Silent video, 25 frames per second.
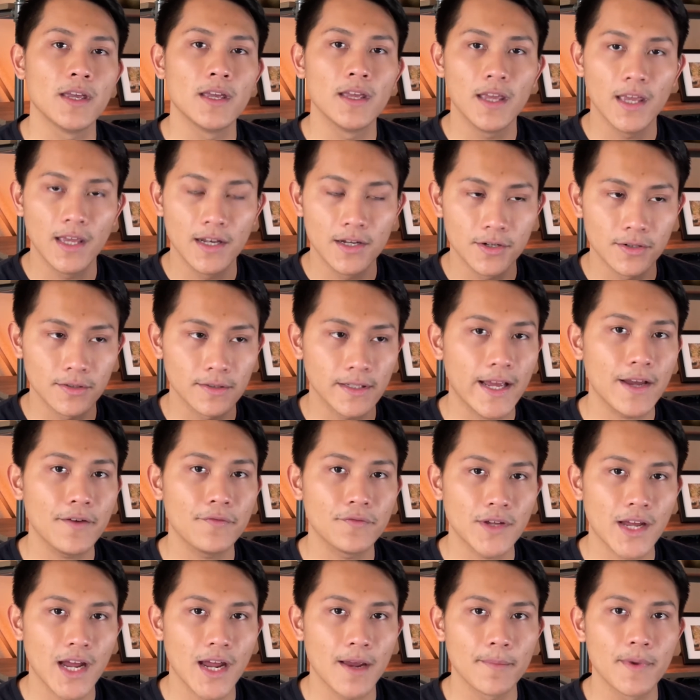in your
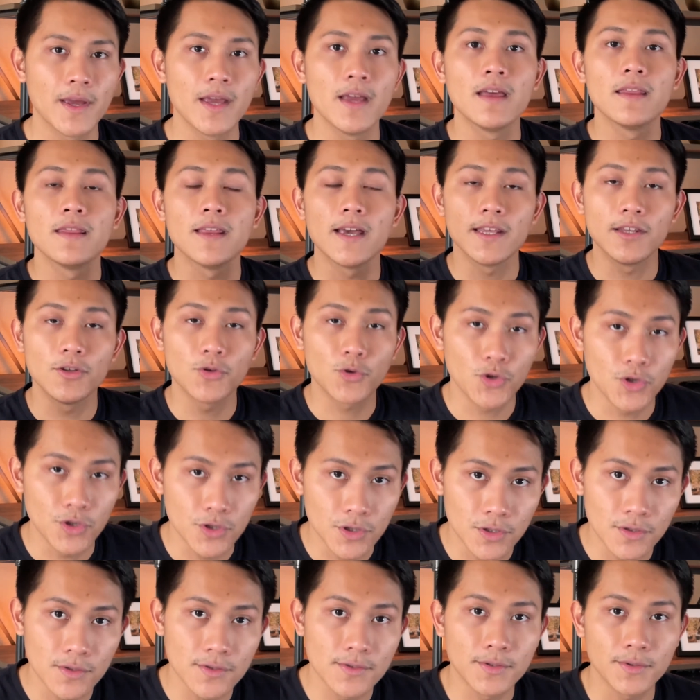lifetime that you could
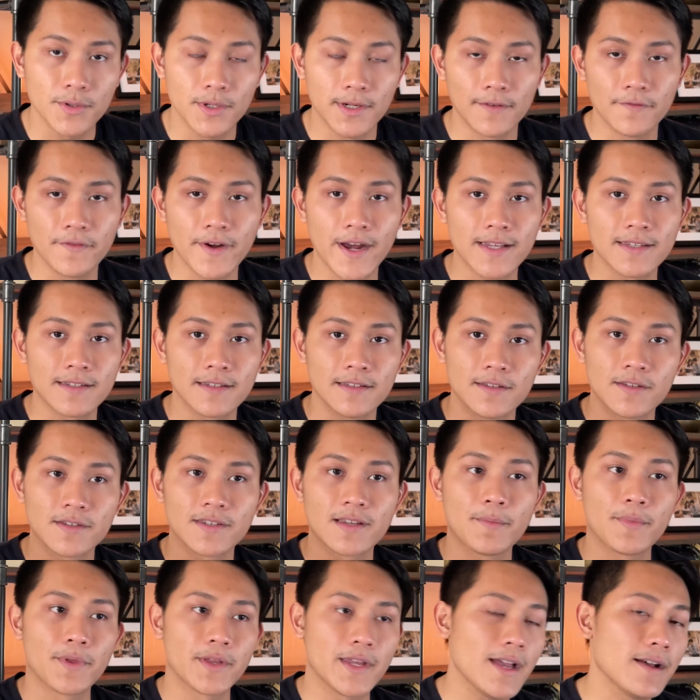use to reinvest into
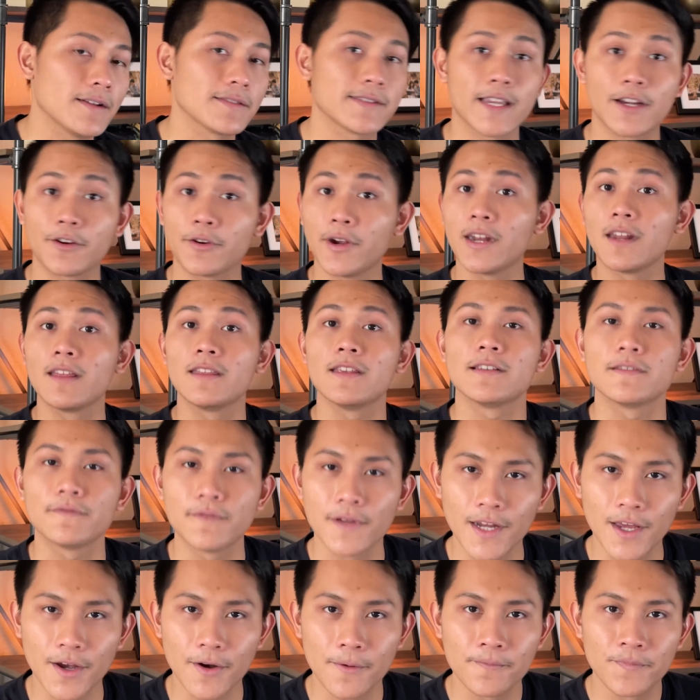something else, like creating this
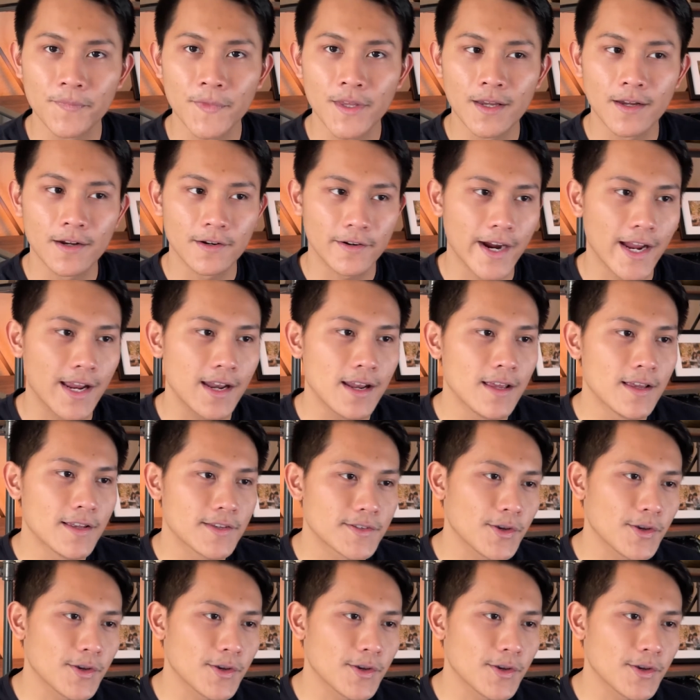video, right?